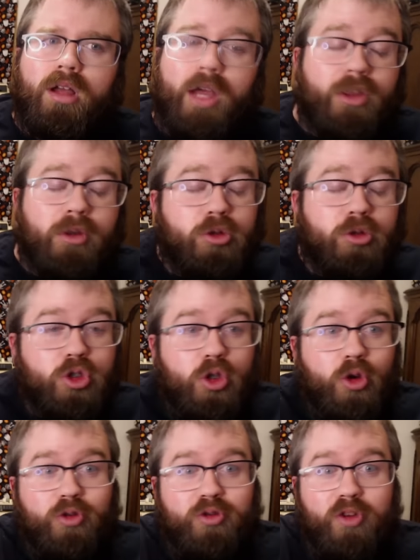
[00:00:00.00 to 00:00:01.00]
and then there's a
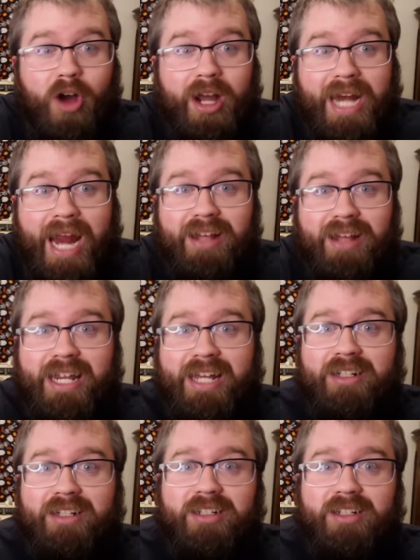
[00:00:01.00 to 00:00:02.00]
new fucking
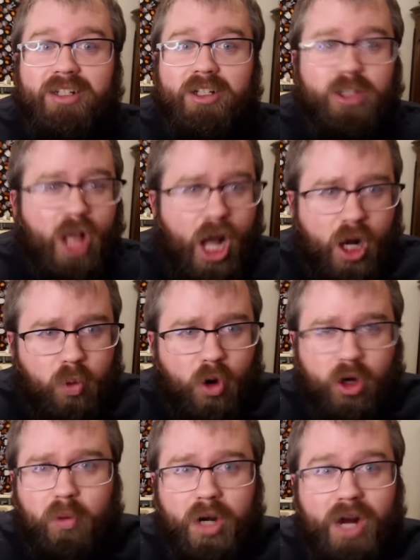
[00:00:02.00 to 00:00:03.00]
alien,
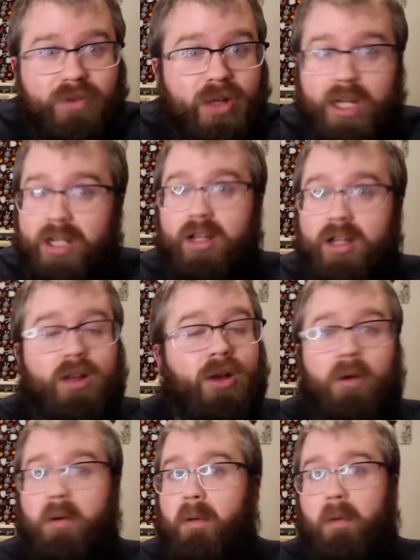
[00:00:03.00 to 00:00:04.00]
Clockwork or whatever. Like,
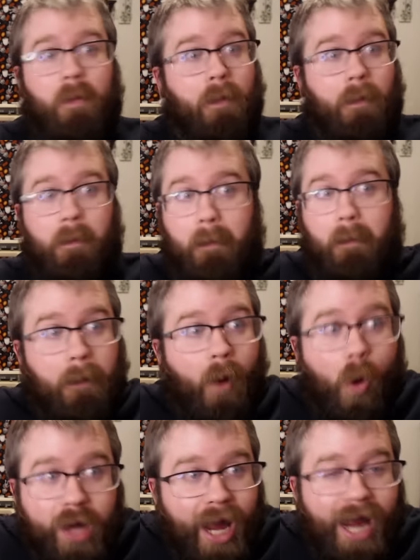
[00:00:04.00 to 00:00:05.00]

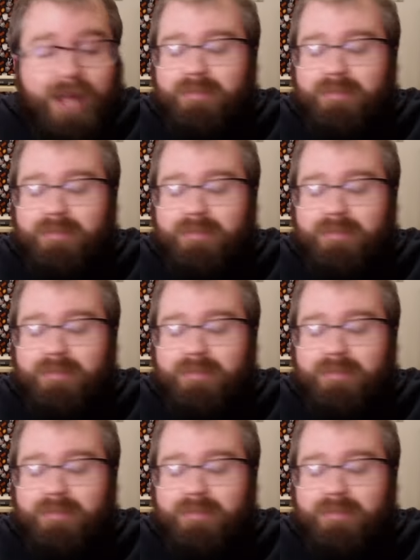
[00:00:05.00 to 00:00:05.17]
okay,